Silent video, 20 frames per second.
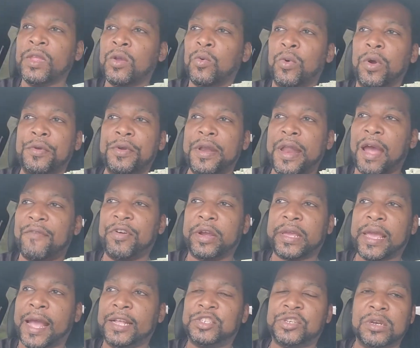We'll never
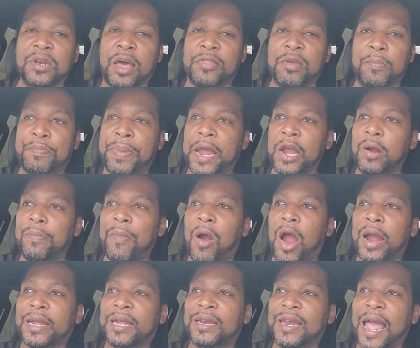catch another bear
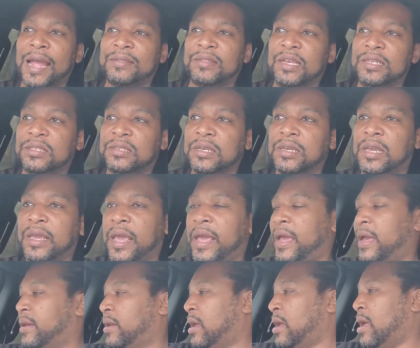market like this
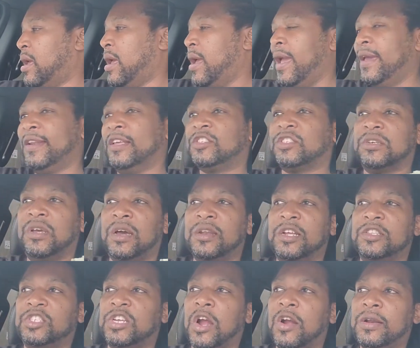again, and it's
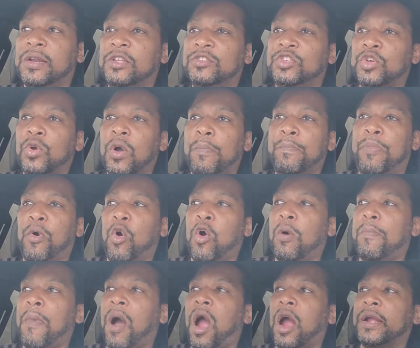gonna turn into a bull
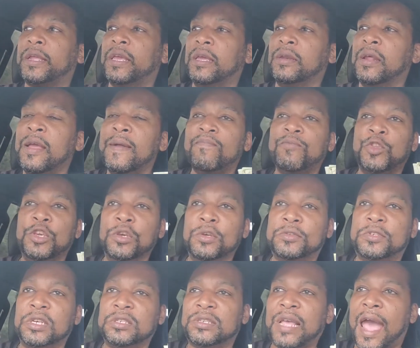market. You
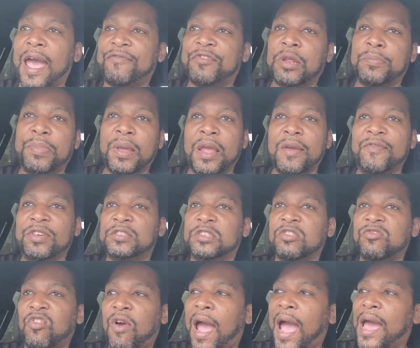just have to be able
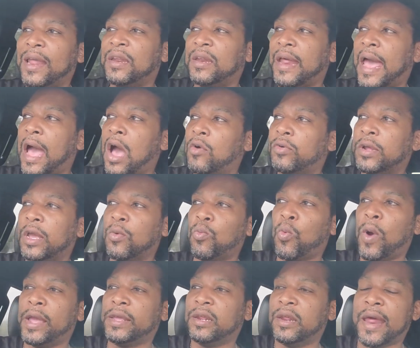to ride it out and
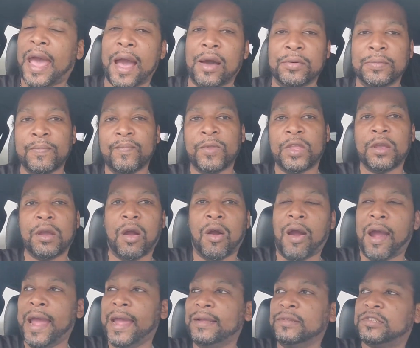wait it out. All
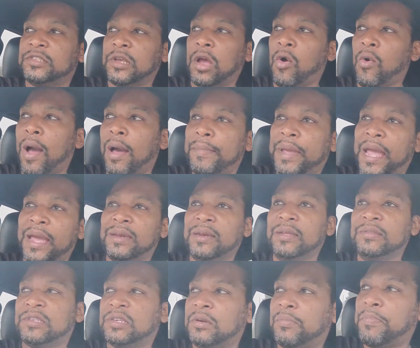right, so I'm heading
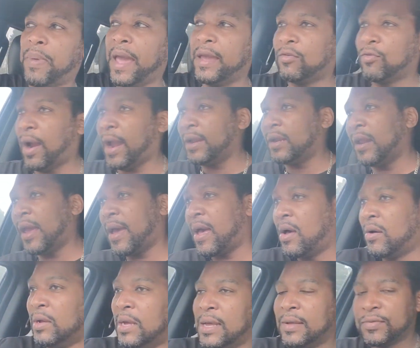into the bank right
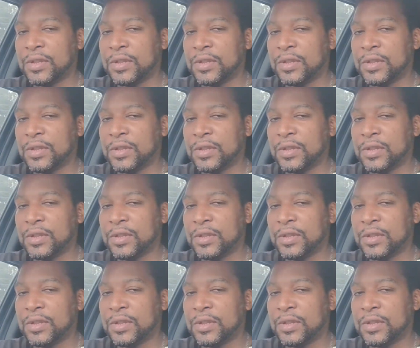now.